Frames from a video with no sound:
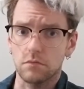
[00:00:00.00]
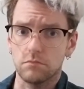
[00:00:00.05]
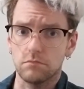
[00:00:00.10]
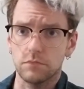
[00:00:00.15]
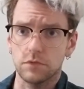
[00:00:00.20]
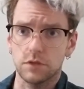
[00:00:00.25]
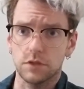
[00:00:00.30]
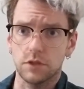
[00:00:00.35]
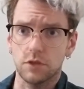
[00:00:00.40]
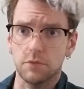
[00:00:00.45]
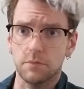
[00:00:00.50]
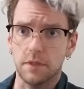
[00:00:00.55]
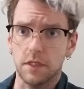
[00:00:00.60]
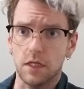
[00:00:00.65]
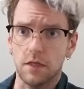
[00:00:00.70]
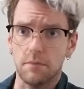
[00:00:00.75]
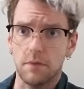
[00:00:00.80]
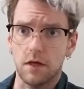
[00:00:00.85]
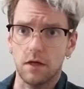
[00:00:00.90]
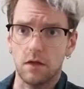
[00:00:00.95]
shoot me an
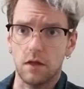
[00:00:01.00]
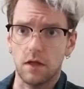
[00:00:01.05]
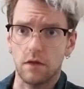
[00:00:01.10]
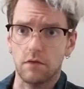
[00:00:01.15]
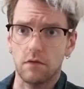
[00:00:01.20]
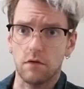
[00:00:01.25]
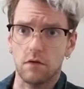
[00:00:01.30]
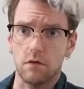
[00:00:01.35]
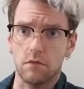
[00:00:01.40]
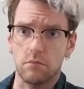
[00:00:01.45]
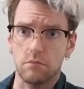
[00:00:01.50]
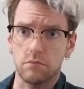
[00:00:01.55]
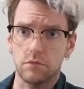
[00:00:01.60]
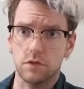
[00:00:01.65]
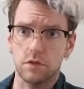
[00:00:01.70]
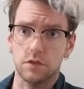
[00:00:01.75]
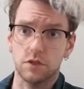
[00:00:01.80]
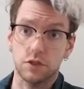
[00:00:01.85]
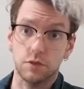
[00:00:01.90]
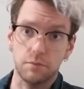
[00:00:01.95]
email,
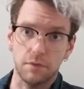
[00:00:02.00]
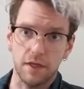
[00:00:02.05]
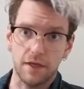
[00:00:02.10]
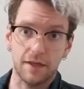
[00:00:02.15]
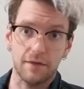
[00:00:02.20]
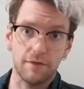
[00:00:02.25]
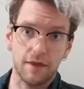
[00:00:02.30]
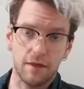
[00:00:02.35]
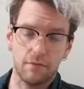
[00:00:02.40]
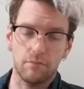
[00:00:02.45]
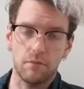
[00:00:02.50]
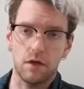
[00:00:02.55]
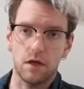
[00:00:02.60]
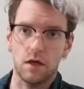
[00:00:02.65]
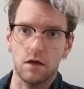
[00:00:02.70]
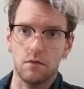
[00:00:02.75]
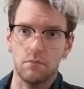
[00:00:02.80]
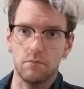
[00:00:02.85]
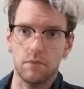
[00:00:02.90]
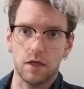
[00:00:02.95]
shoot me a
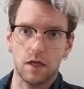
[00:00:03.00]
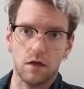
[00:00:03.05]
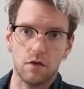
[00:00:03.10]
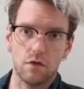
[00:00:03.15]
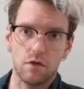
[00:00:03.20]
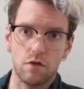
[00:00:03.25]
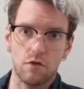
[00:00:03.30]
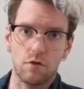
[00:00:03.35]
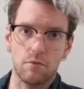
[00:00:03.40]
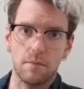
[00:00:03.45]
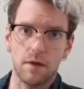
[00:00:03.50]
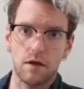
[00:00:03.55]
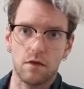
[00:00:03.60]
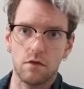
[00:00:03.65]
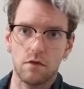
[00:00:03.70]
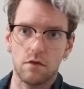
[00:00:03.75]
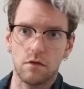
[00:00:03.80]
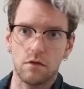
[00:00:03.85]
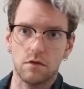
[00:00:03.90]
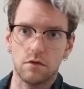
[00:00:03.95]
Kickstarter
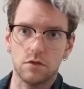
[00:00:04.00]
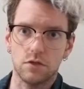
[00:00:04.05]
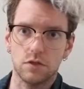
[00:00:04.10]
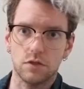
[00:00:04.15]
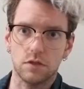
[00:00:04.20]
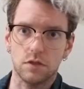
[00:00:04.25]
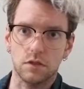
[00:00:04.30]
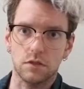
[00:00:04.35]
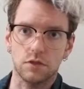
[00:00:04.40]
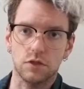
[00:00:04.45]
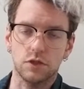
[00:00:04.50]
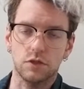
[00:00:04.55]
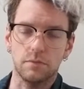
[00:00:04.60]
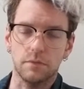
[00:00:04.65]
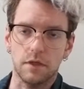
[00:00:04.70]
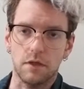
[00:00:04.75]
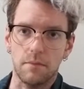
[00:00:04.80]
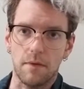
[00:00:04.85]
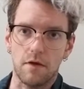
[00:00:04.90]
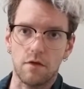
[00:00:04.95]
message. You can shoot
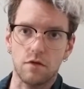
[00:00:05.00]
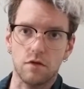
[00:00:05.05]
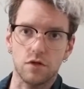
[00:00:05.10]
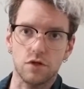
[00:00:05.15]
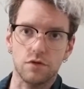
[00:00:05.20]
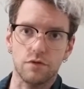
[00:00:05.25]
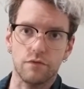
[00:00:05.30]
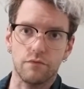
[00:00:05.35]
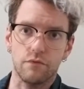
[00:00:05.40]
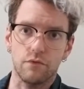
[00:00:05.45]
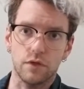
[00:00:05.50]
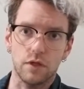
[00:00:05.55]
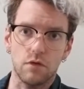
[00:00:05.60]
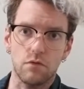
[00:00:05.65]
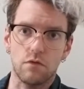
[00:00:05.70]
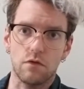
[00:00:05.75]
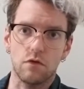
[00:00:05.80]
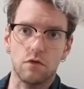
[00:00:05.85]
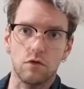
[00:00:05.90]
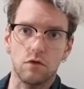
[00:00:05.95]
me a message through
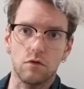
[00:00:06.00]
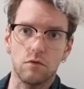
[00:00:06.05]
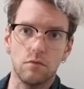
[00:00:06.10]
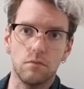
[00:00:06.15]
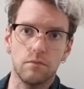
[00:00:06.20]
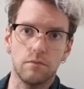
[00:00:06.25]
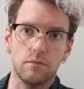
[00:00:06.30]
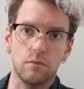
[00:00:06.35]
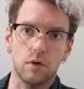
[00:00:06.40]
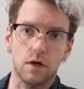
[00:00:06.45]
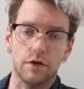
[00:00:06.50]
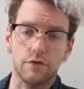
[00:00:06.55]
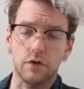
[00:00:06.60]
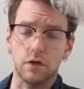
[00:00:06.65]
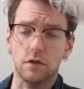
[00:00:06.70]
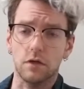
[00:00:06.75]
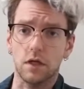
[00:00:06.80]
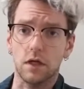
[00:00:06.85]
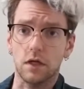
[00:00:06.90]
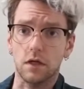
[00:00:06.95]
YouTube, whatever you
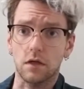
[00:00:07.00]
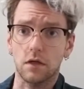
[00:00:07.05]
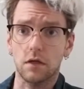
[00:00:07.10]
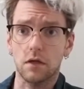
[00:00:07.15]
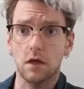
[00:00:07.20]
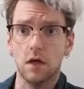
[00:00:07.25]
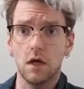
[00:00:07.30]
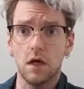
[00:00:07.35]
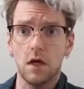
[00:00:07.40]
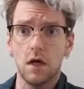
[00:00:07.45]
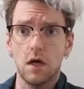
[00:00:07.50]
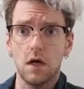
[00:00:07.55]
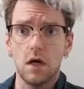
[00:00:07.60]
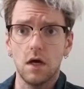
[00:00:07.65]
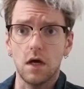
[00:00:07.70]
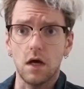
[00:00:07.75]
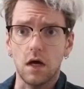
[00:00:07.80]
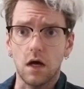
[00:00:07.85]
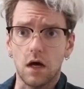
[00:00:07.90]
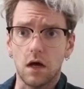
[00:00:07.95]
like.
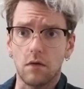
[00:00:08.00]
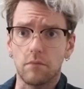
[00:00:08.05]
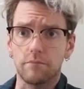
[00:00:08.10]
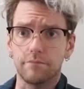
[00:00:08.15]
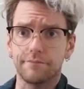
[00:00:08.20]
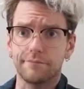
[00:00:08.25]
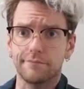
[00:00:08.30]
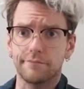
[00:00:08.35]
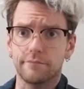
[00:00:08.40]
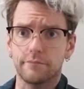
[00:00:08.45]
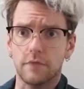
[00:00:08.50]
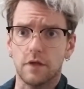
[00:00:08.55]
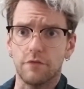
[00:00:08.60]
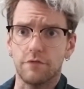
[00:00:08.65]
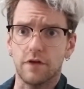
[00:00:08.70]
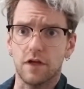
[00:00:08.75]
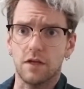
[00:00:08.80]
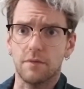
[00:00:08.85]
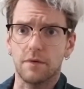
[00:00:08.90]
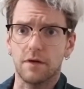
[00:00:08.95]
If
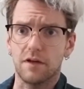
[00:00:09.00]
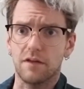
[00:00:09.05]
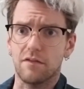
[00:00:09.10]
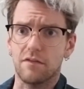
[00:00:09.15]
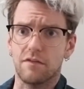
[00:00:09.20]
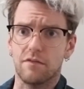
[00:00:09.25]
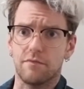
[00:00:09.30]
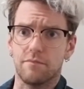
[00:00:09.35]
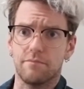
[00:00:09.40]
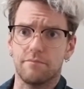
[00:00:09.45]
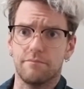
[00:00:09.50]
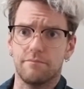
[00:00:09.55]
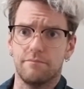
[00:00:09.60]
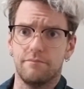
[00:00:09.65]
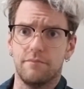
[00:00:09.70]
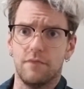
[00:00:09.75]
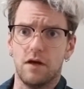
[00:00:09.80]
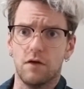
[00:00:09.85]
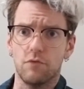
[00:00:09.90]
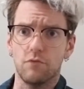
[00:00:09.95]
anybody's
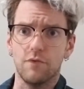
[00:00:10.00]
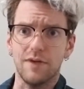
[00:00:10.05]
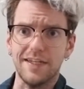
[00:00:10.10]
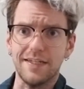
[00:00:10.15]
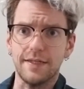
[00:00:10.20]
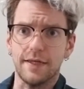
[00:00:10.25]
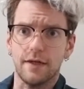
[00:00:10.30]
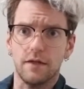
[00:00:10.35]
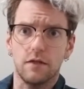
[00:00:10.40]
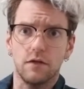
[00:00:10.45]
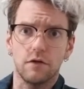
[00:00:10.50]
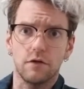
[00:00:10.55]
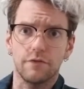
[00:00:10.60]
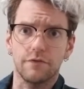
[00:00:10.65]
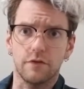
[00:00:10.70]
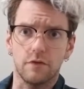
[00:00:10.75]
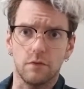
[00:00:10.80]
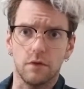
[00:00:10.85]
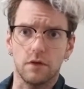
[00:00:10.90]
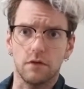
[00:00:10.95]
a retailer, if
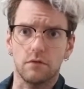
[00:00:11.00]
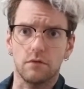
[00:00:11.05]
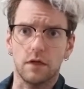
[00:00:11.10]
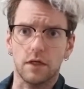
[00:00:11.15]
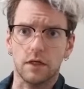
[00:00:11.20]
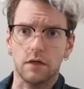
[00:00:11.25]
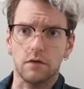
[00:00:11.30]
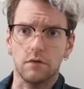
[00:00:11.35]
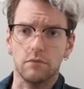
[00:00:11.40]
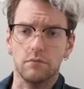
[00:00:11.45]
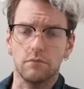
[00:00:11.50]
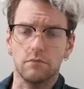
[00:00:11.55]
you want like a